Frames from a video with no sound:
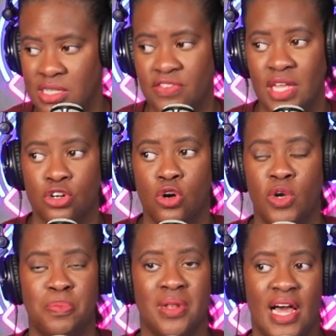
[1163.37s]
I feel like they're
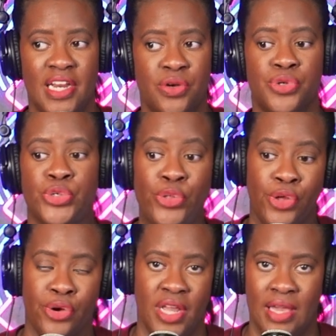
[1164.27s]
always plotting on who they're
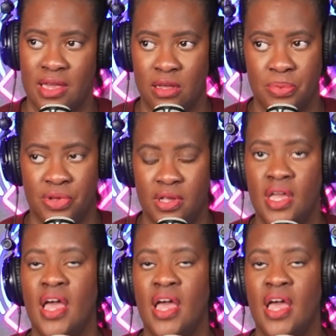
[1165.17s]
going to gang up on.